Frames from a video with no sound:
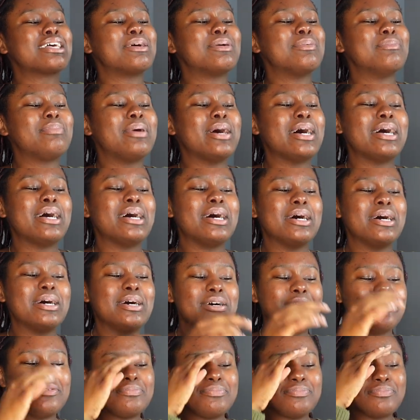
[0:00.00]

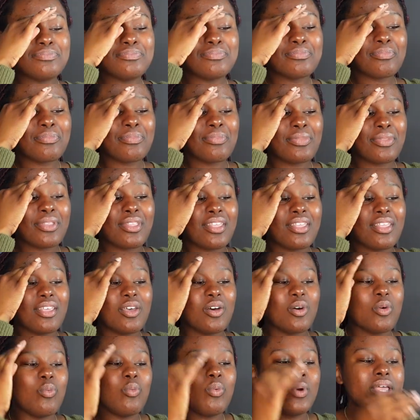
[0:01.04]
But
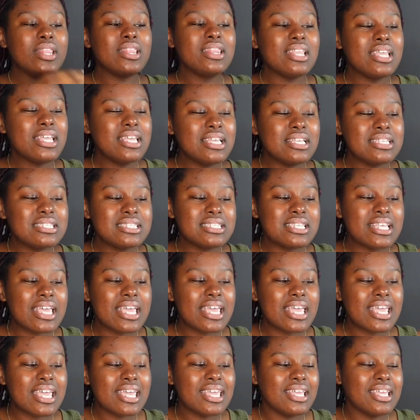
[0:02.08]
with this,
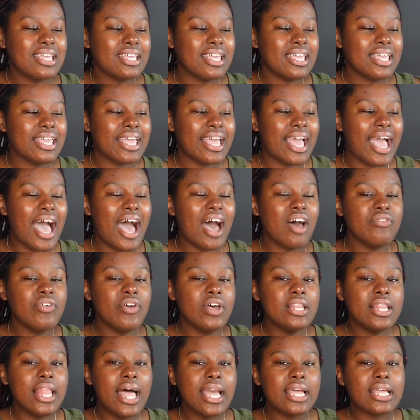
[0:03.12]
I
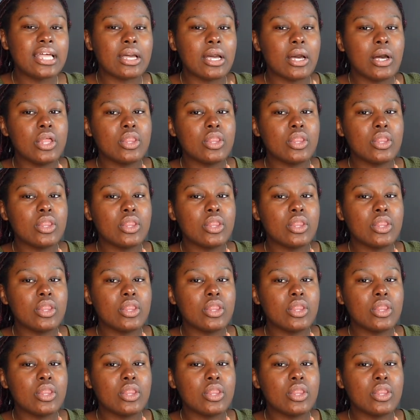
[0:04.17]
felt like